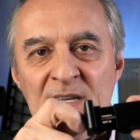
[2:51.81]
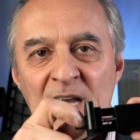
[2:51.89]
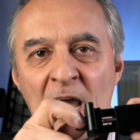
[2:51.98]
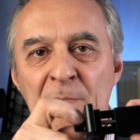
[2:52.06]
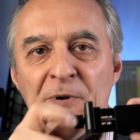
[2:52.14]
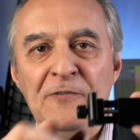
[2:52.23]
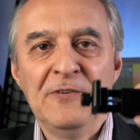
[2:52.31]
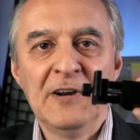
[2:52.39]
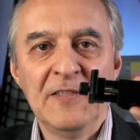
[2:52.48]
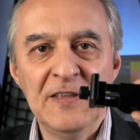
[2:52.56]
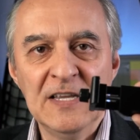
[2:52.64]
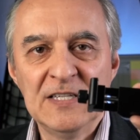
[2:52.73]
I prefer
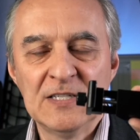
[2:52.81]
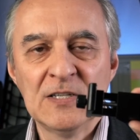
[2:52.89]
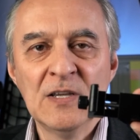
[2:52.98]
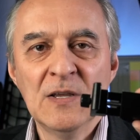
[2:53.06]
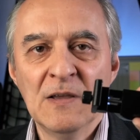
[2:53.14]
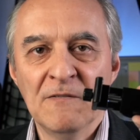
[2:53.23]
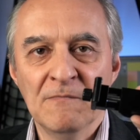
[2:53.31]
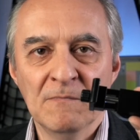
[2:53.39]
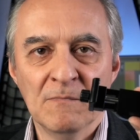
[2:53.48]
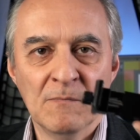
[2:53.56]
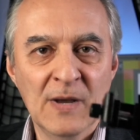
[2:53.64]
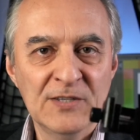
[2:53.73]
this
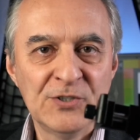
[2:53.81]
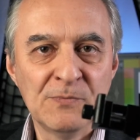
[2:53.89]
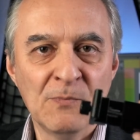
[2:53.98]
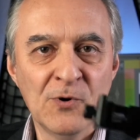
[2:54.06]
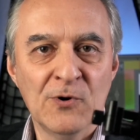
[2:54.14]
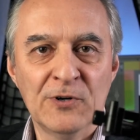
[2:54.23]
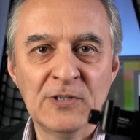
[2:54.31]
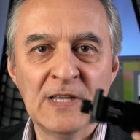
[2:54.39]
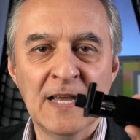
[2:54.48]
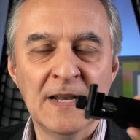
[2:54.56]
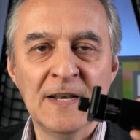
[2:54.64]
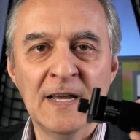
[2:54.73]
much more
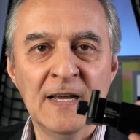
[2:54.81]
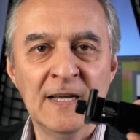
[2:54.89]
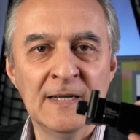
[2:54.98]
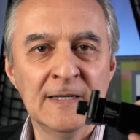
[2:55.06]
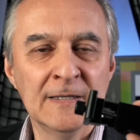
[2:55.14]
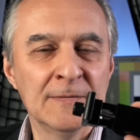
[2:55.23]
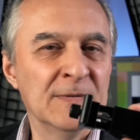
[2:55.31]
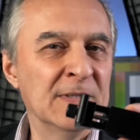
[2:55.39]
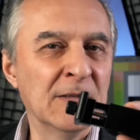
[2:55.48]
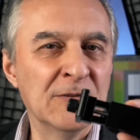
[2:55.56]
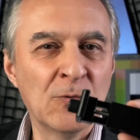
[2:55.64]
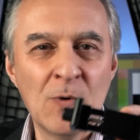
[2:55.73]
than
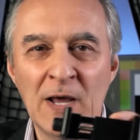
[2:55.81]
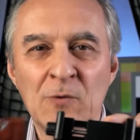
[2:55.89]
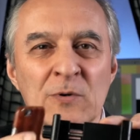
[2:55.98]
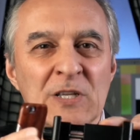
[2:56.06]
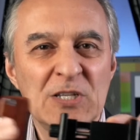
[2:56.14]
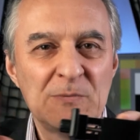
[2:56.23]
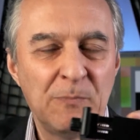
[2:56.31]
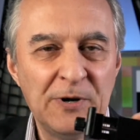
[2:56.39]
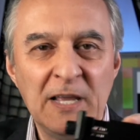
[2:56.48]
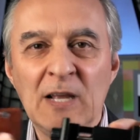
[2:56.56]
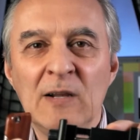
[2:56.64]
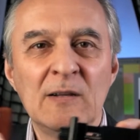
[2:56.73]
the one with the
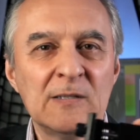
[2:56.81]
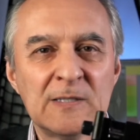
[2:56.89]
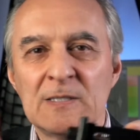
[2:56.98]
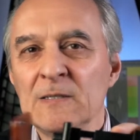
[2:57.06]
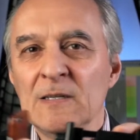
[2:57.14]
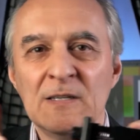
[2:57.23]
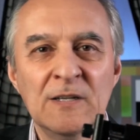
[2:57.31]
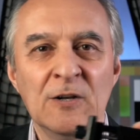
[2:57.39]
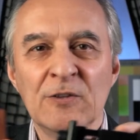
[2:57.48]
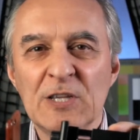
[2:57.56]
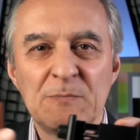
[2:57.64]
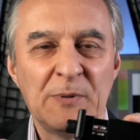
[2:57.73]
springs,
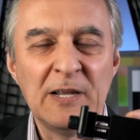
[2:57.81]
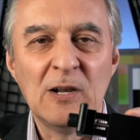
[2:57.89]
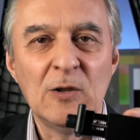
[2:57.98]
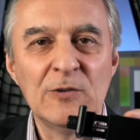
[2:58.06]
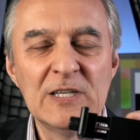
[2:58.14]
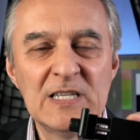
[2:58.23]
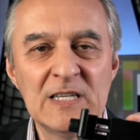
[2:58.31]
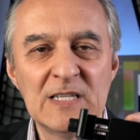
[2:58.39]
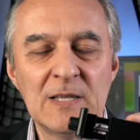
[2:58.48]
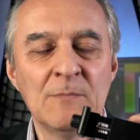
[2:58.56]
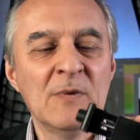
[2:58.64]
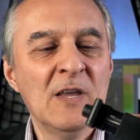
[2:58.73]
the spring-loaded
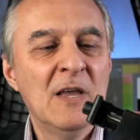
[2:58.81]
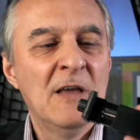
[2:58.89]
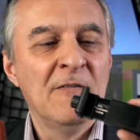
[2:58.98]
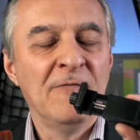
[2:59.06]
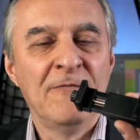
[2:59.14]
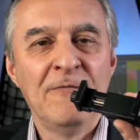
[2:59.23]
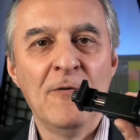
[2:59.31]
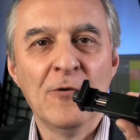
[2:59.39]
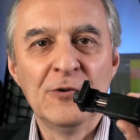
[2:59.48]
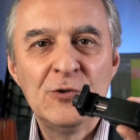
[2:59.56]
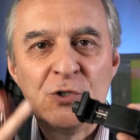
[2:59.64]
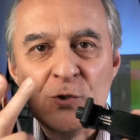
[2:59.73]
system,
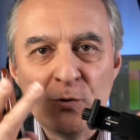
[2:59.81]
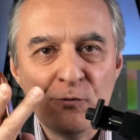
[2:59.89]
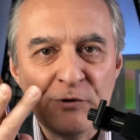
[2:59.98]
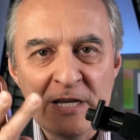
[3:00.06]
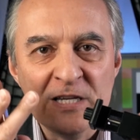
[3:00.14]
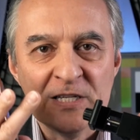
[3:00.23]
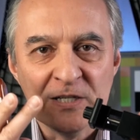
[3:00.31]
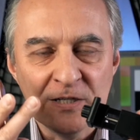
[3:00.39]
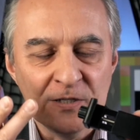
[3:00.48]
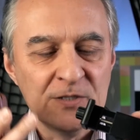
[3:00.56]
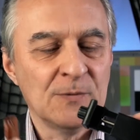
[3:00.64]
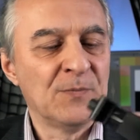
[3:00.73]
for two reasons.